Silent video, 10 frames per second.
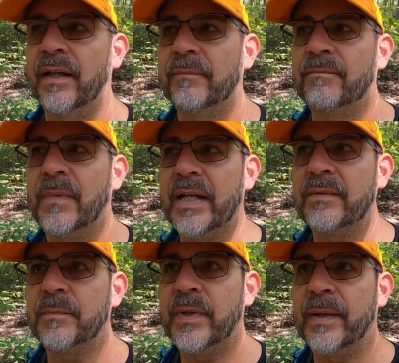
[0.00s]

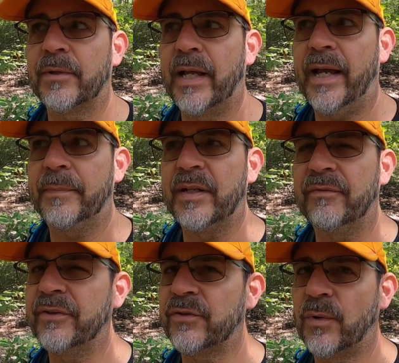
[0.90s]
Might be able to happen
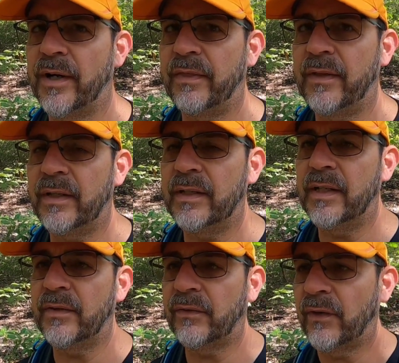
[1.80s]
if it's where I think it
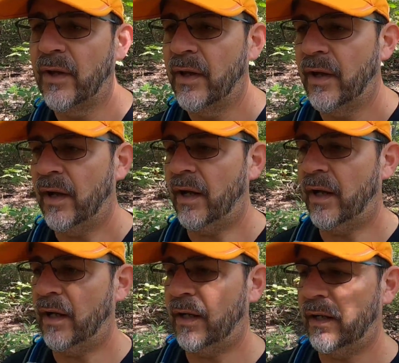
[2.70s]
is.
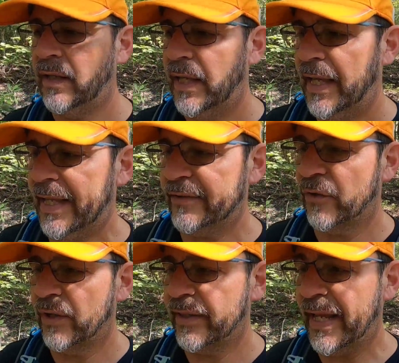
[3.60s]
It's
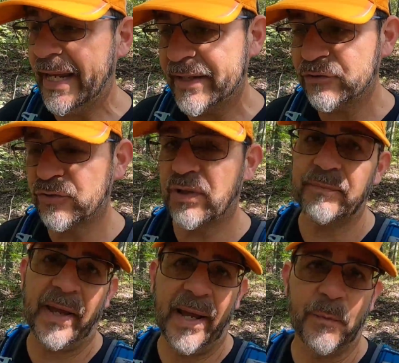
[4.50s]
on the
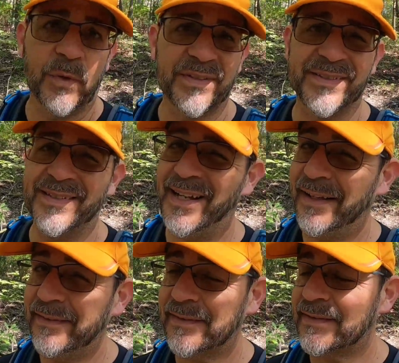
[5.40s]
hand-drawn map, which is not to